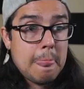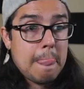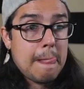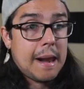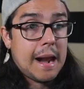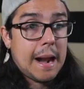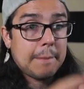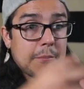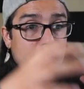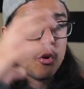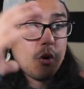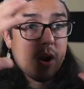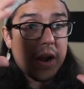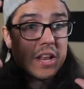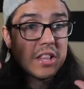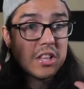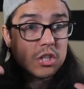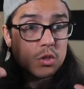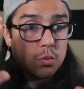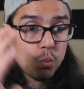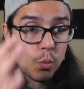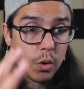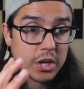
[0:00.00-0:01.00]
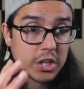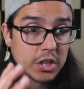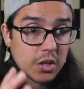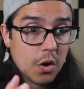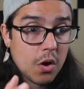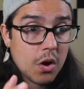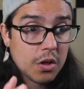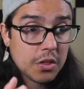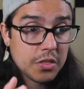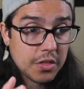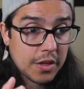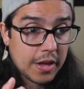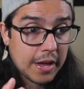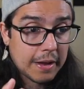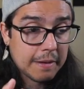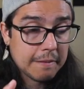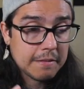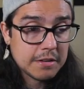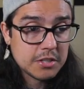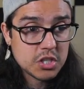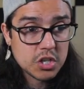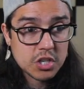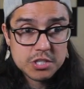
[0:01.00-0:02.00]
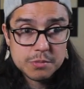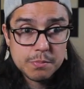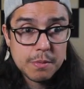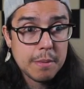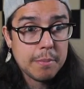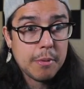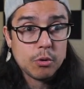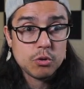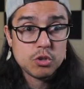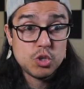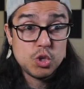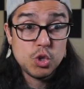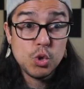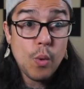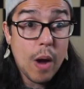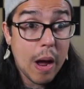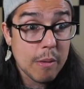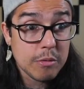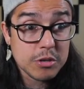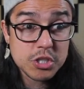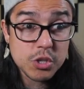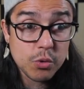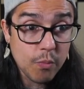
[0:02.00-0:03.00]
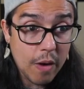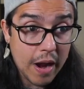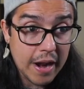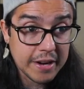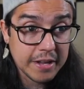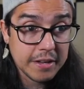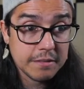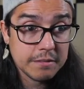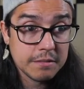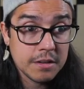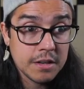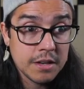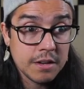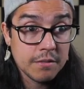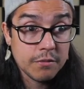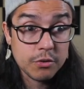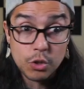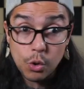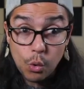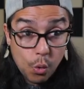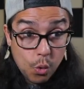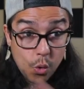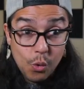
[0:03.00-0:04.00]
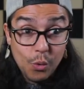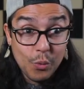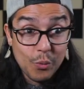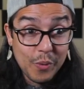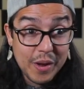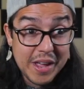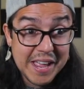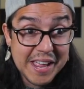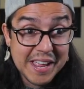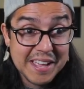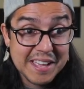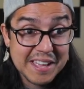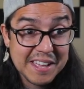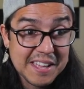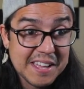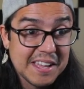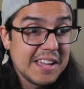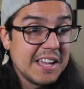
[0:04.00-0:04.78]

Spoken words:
I'm creating this one long thing. It took me about 2 hours to write it for the whole week.